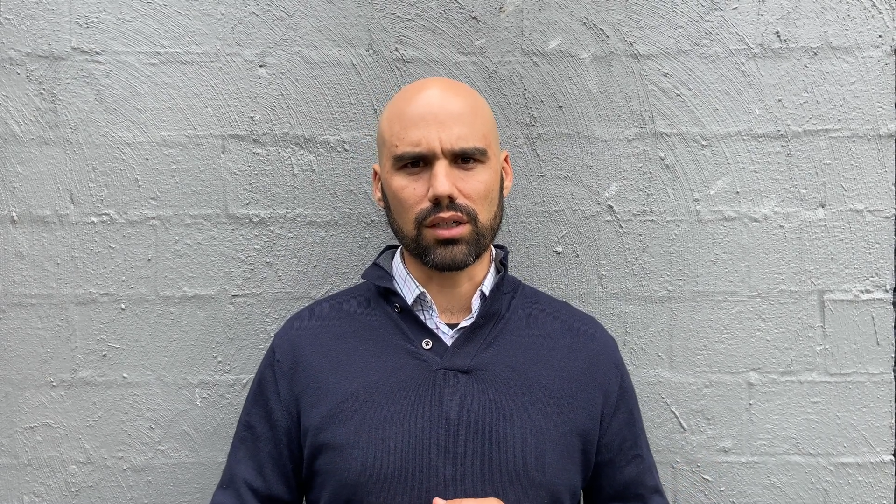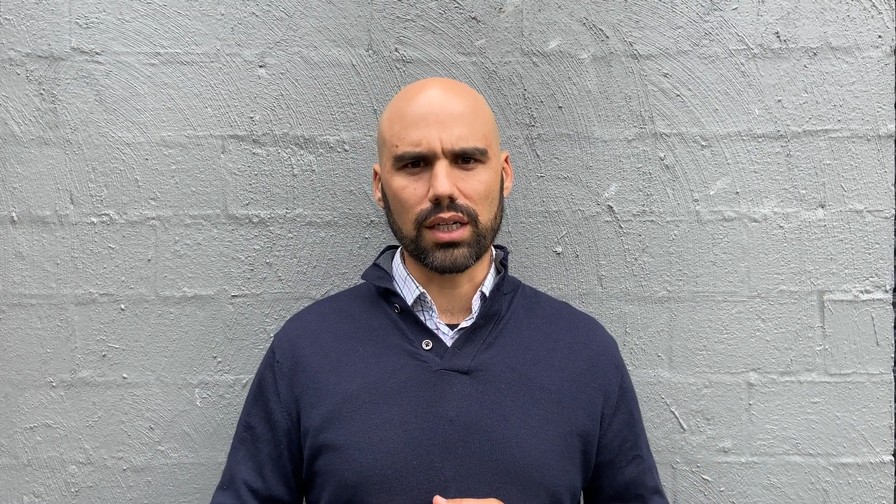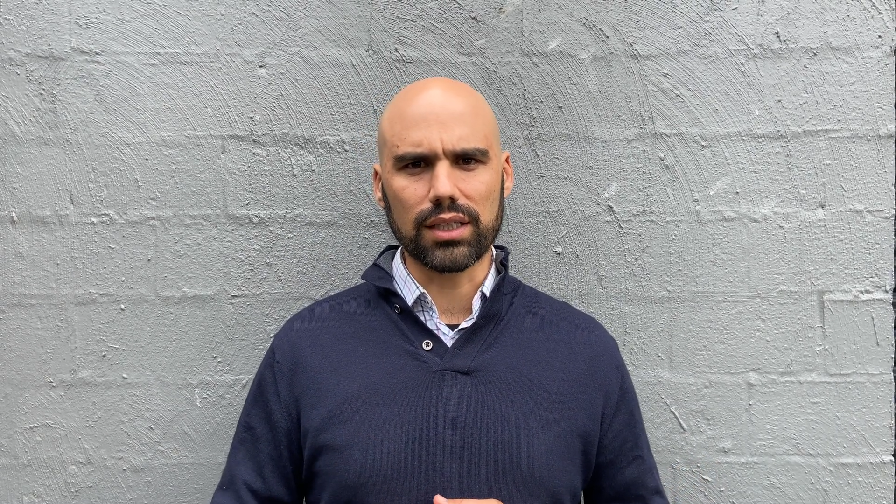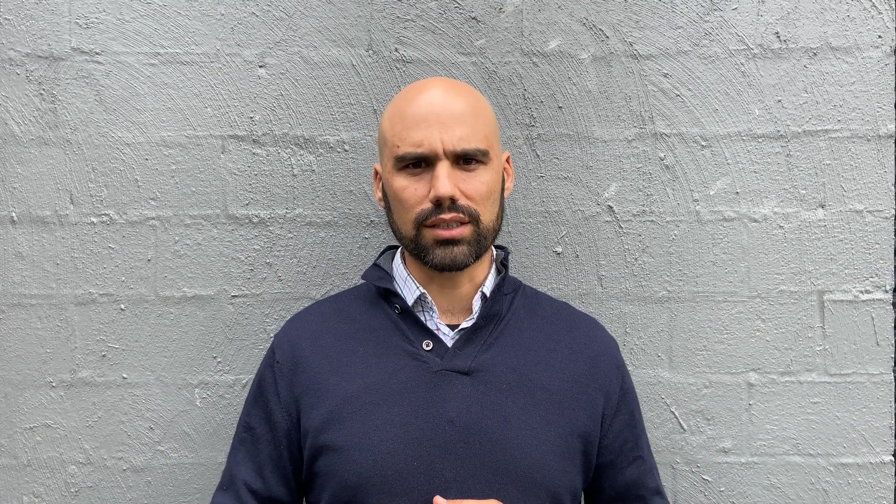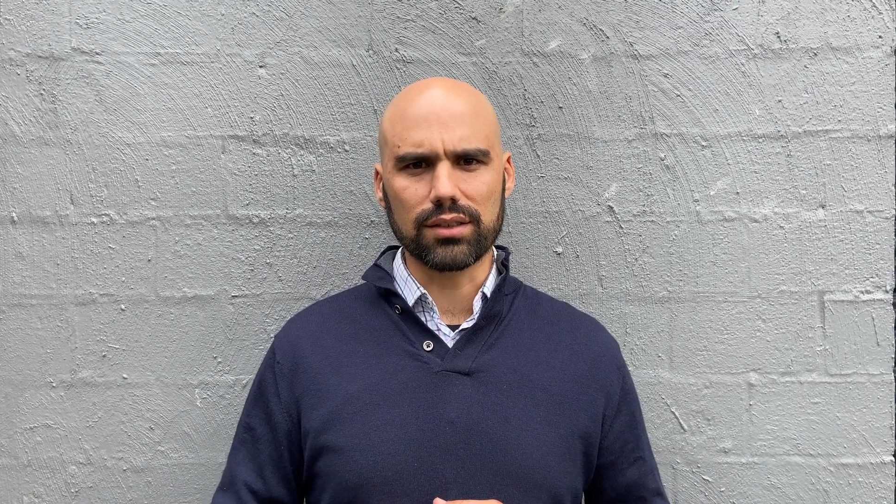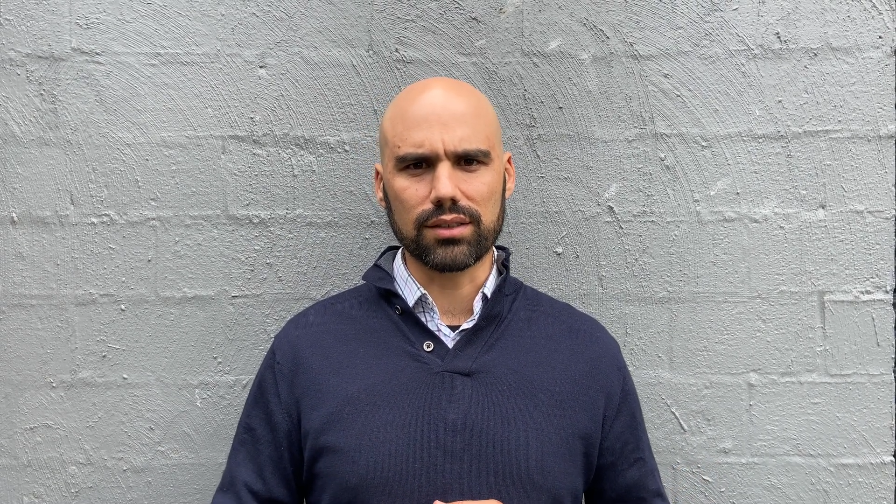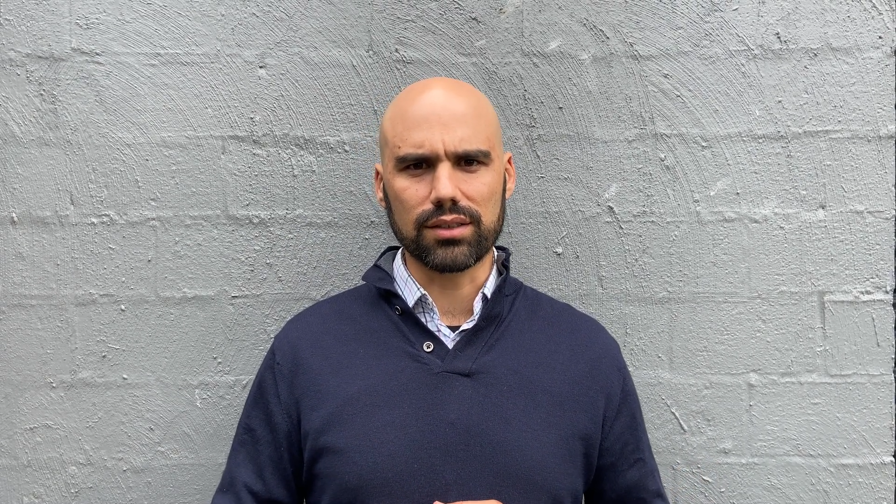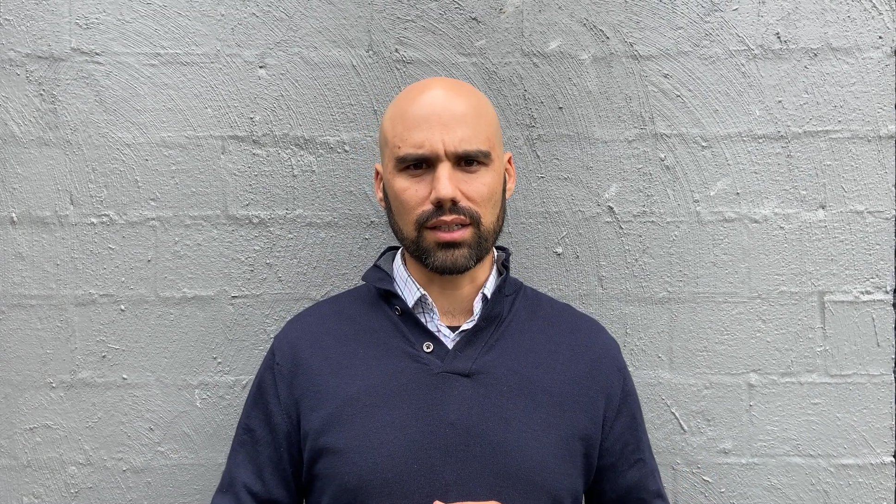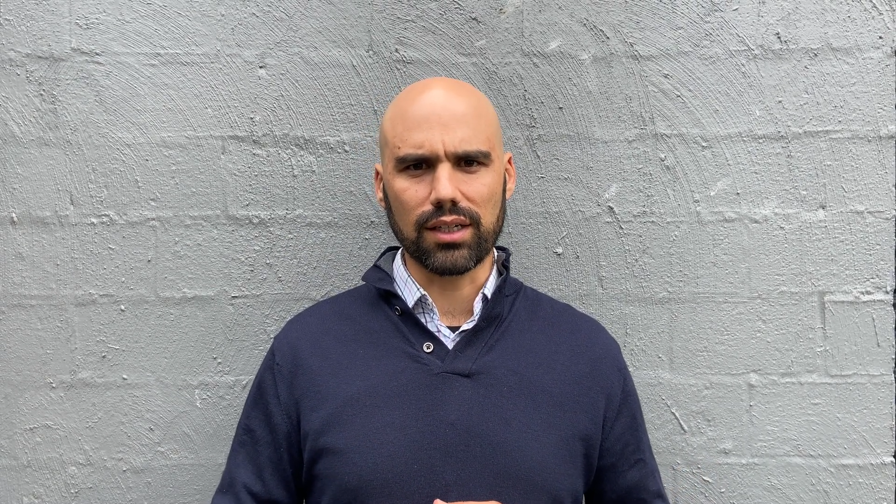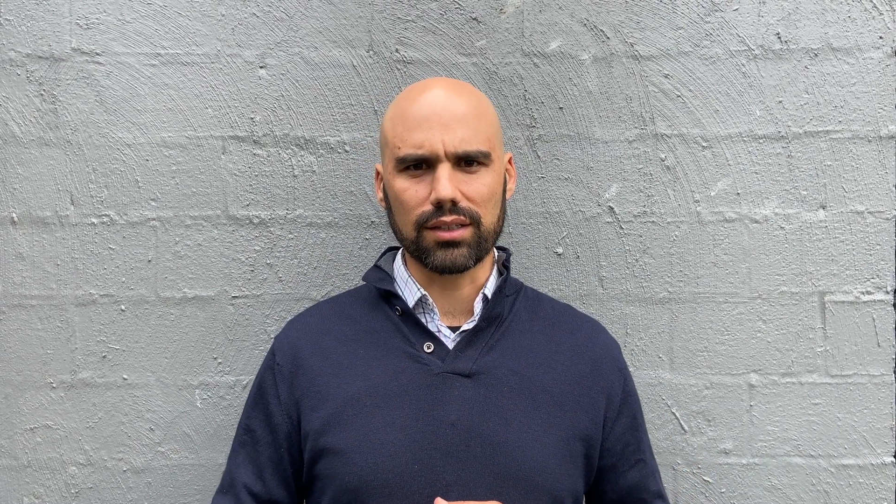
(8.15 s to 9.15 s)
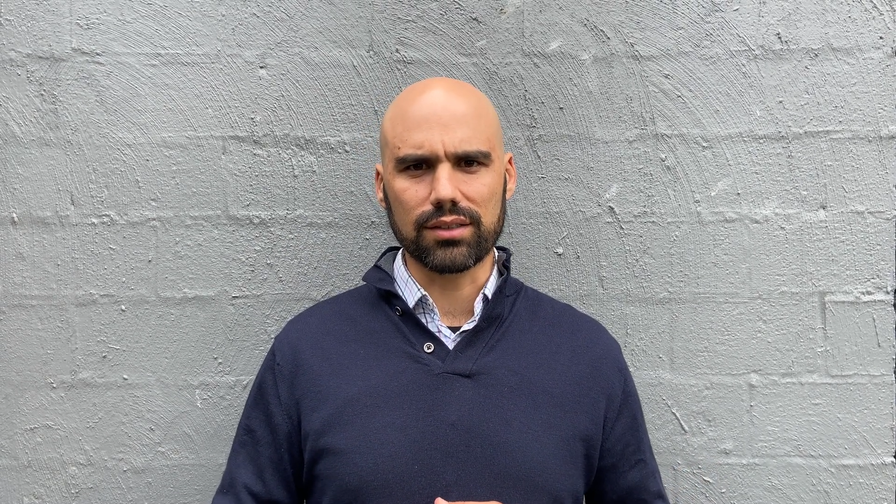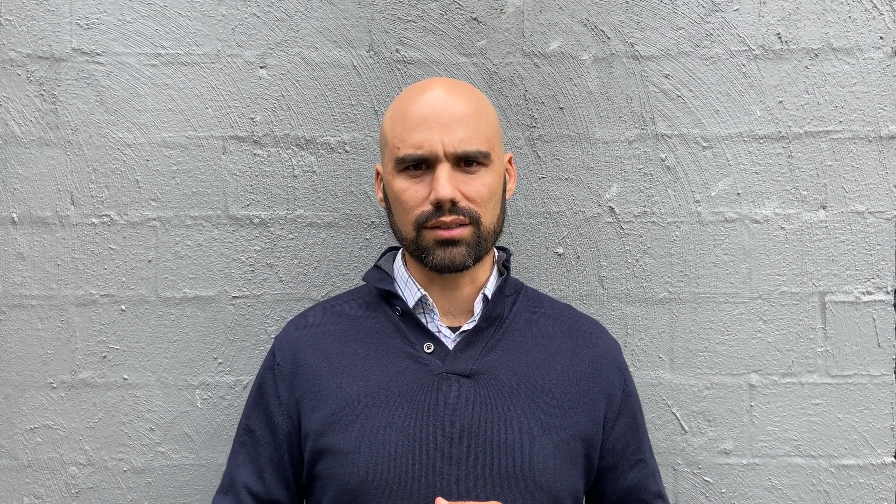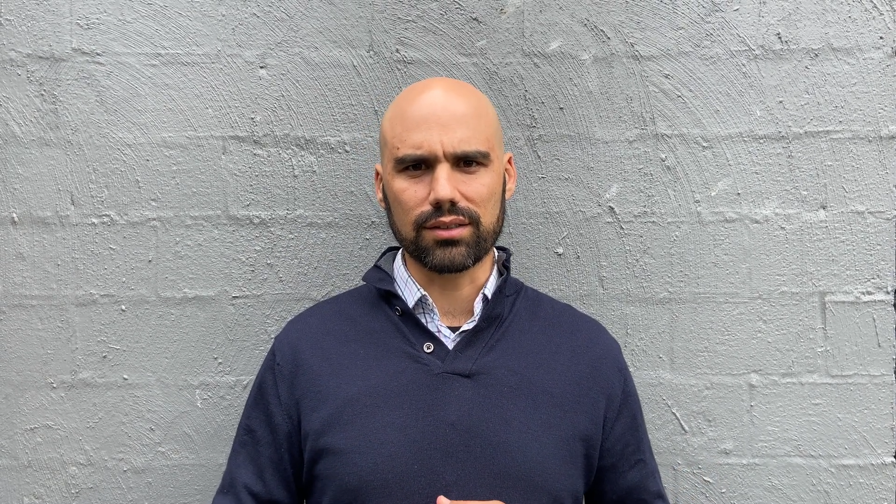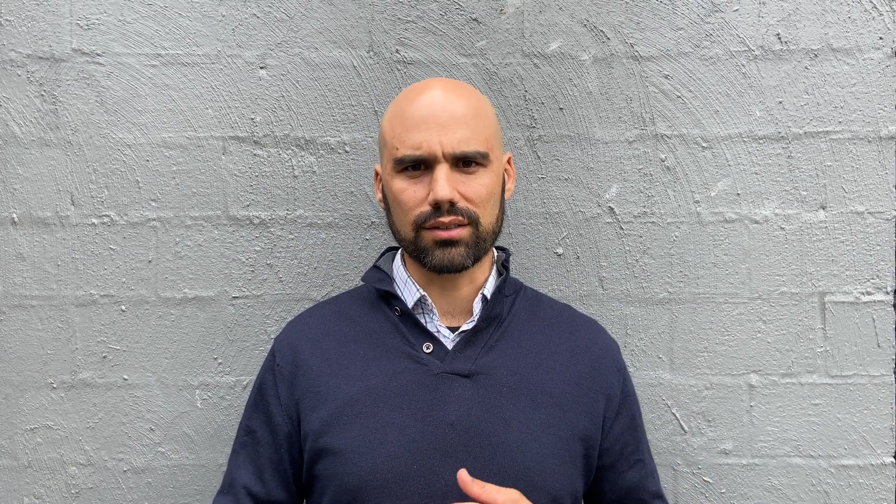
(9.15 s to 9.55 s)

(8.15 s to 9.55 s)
Island, and